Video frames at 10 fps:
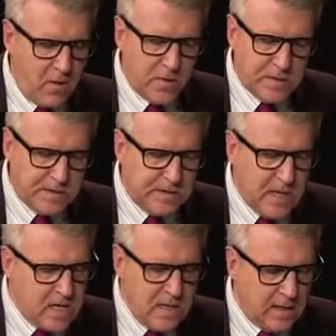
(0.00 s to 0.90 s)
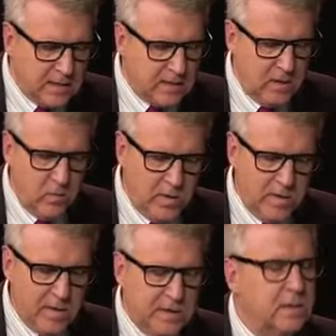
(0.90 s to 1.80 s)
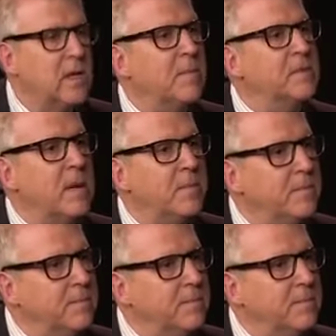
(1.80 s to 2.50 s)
or sin that's still with us, comes up